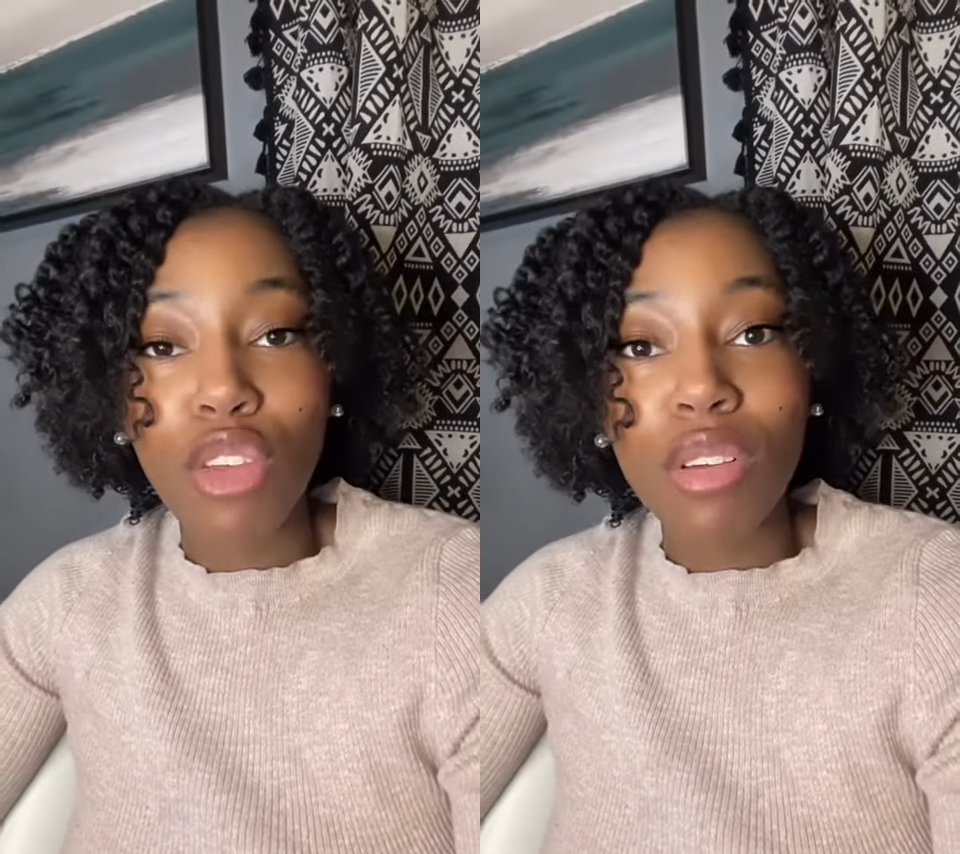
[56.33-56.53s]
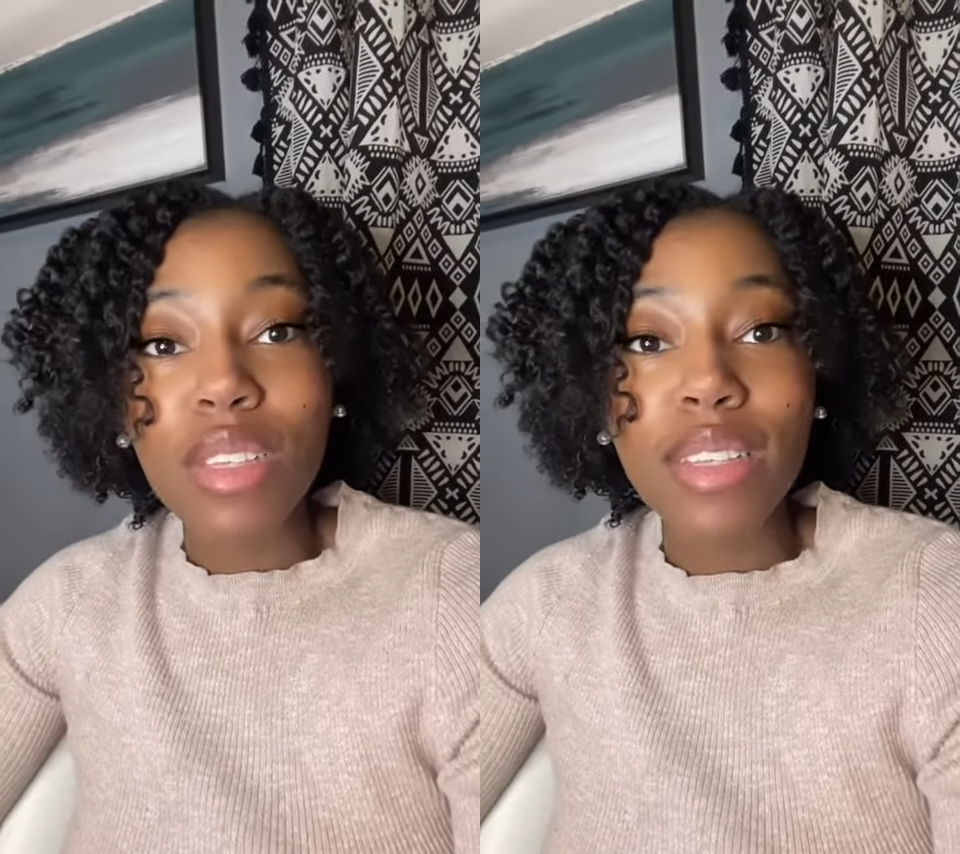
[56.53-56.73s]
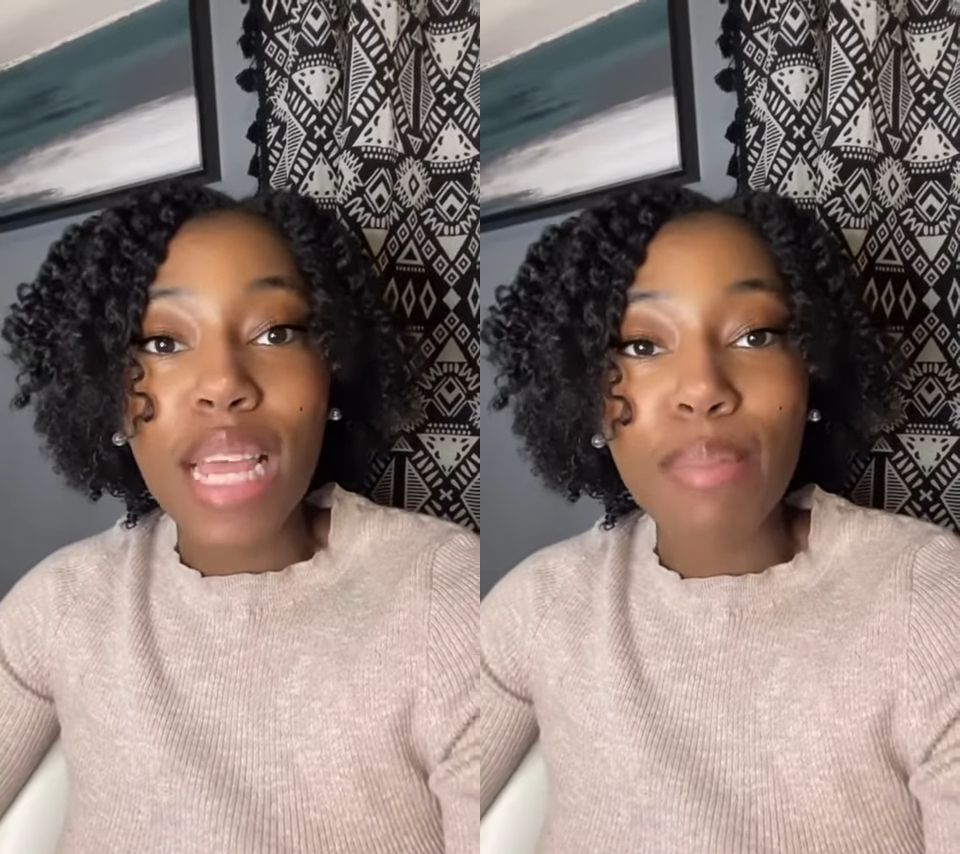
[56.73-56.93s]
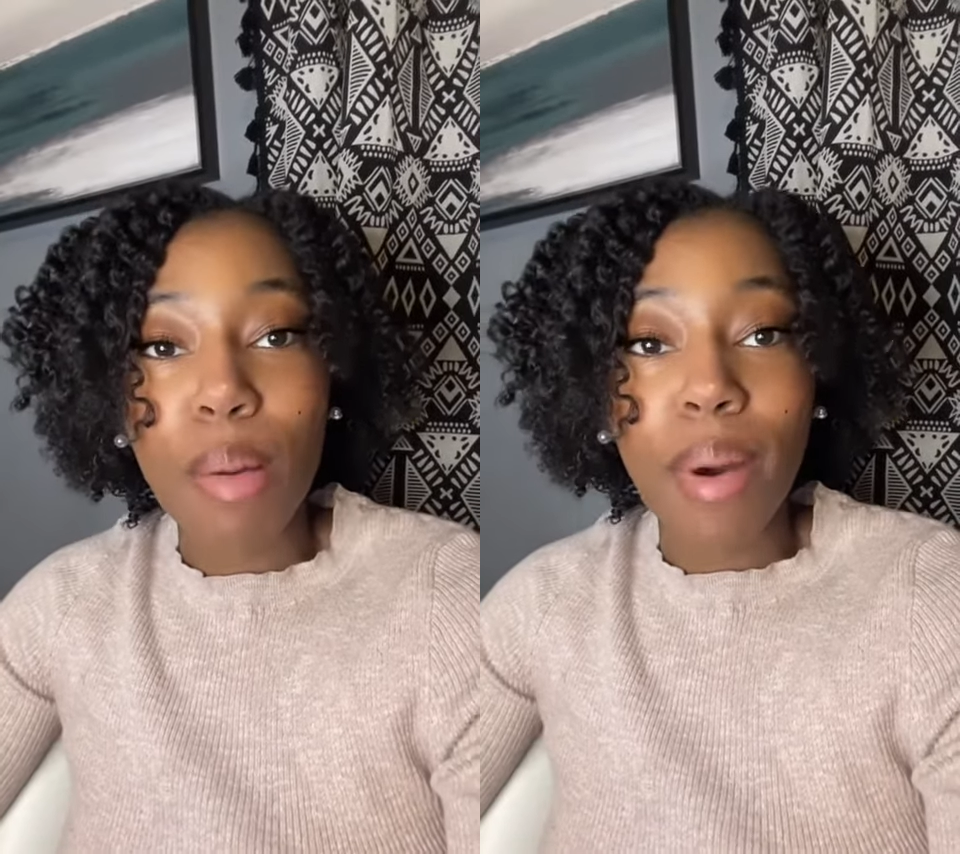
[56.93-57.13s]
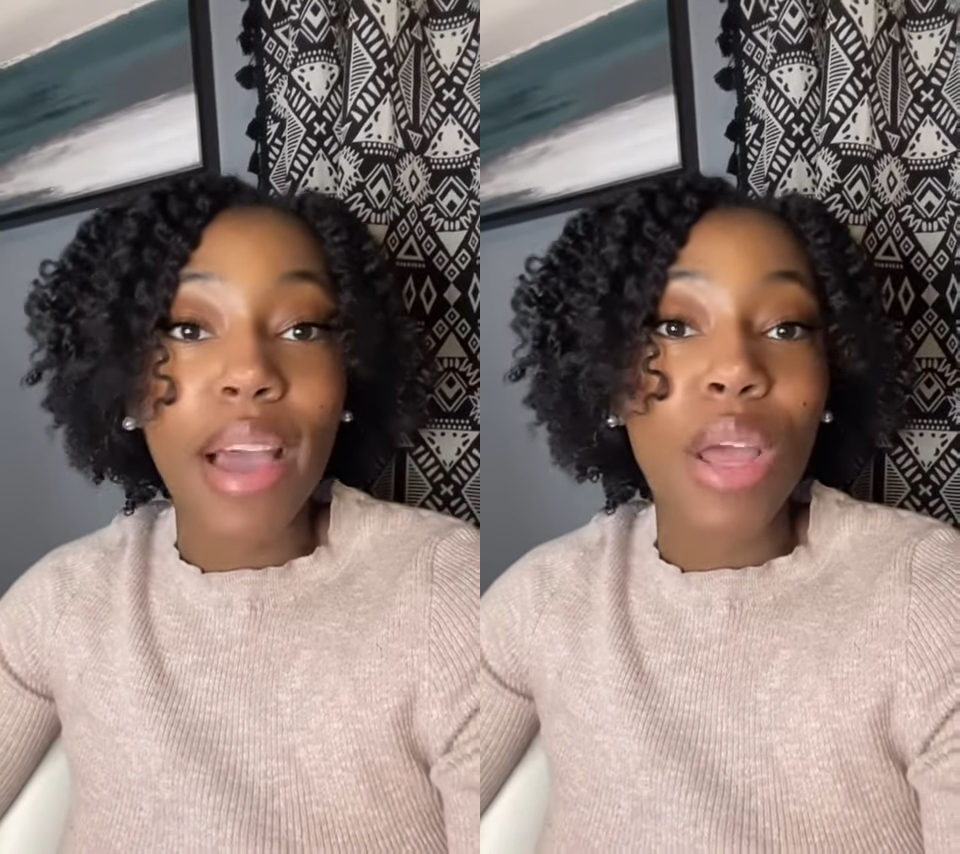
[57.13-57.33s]
use the link in
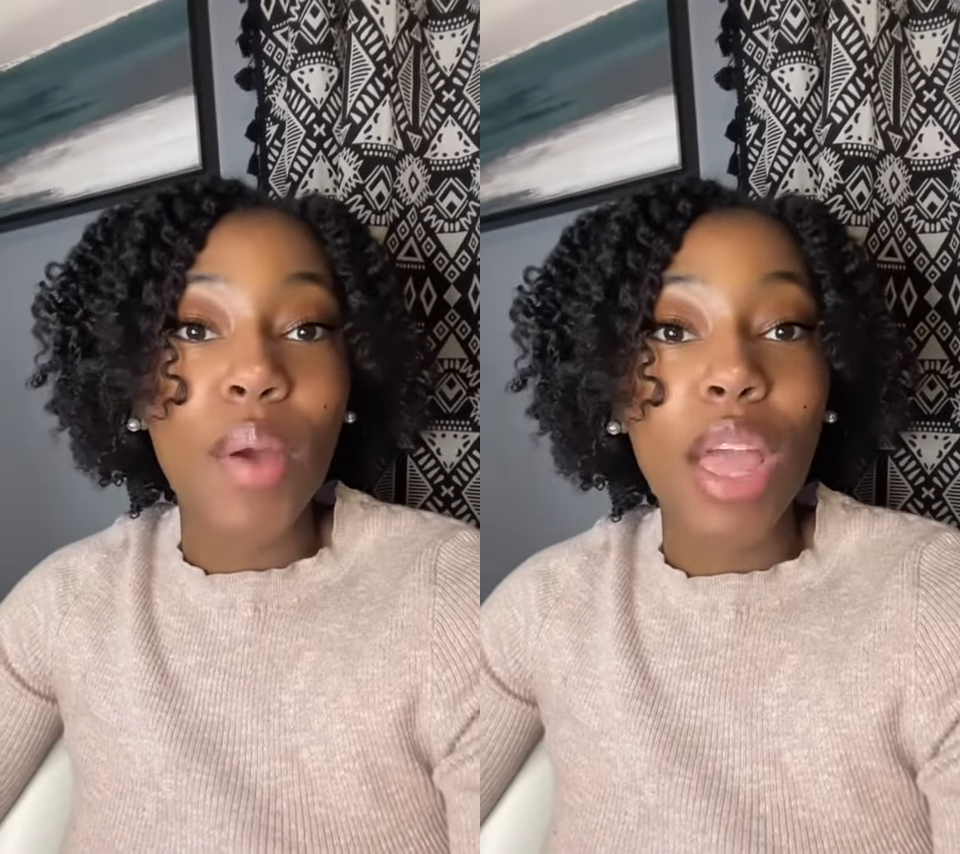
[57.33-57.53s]
my bio.